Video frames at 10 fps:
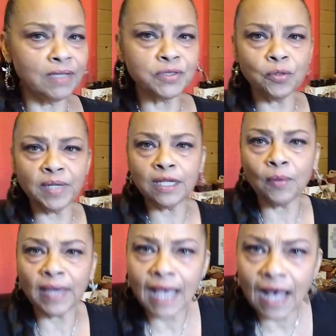So
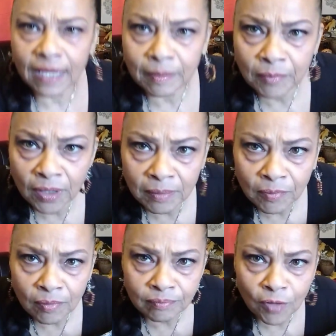anyway, I
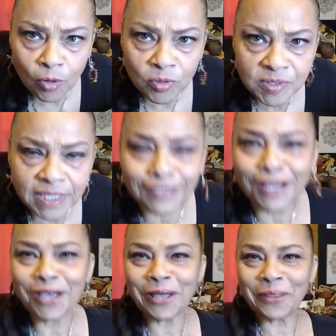am almost at
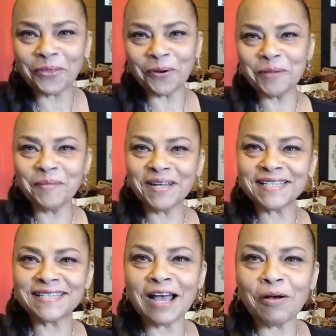30
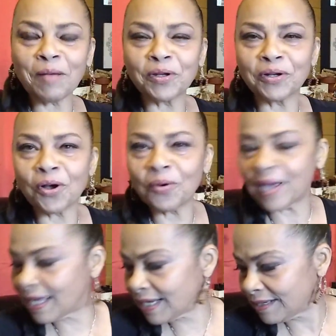minutes now. I'm going to go
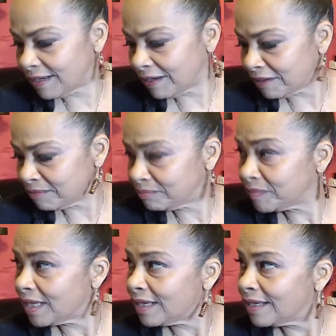ahead and
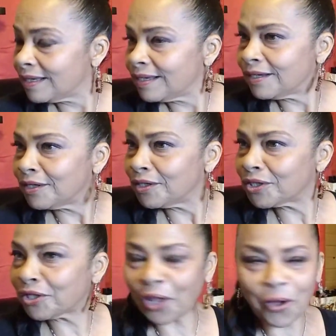
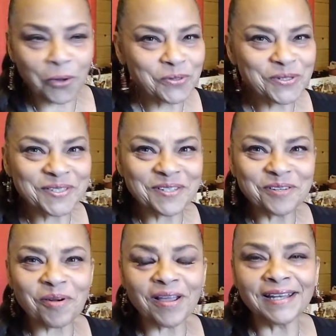close
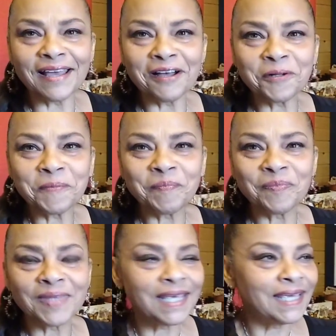right now,
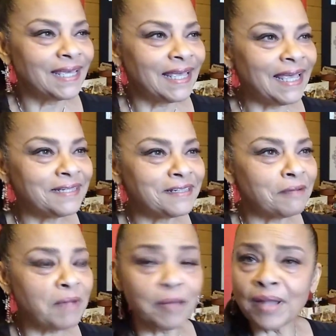and
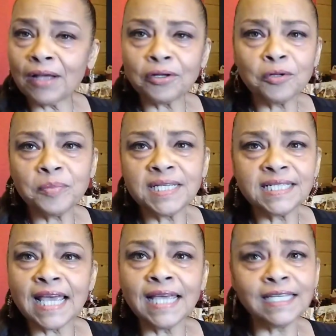I'm not going to be
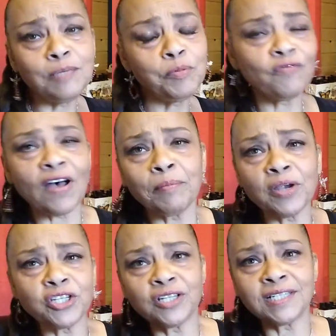saying keep your
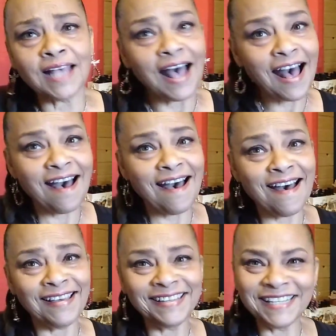vibrations
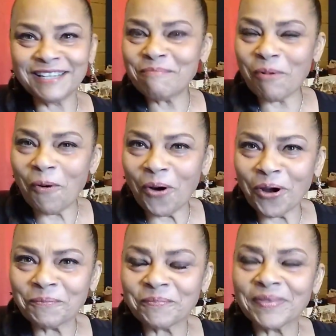high anymore.